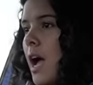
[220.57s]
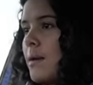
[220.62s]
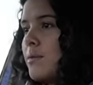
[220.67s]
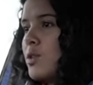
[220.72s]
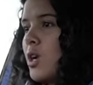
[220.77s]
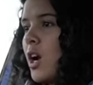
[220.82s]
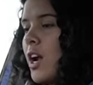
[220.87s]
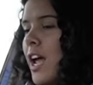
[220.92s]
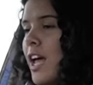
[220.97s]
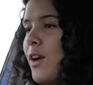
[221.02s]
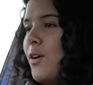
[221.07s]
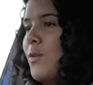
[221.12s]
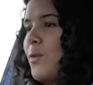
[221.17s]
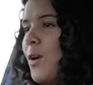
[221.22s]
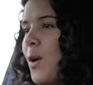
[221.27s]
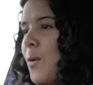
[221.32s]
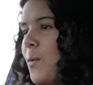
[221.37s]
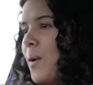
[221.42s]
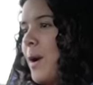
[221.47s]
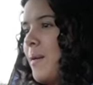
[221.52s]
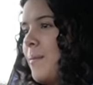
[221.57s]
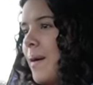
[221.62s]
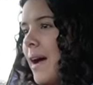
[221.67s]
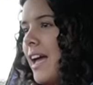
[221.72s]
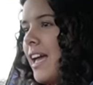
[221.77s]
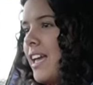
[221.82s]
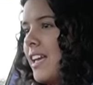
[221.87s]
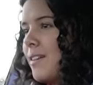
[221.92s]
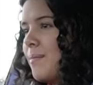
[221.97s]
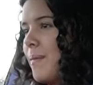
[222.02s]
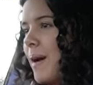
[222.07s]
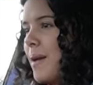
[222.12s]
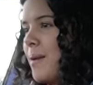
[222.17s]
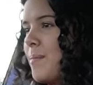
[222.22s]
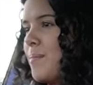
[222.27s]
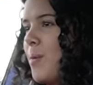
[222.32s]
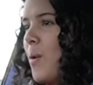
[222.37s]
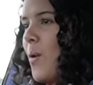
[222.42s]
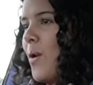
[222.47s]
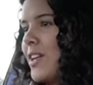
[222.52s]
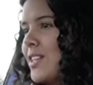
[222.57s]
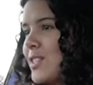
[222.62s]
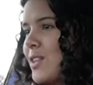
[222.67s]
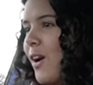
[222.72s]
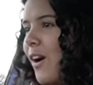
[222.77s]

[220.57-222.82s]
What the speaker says: I'm sorry, I don't know where my points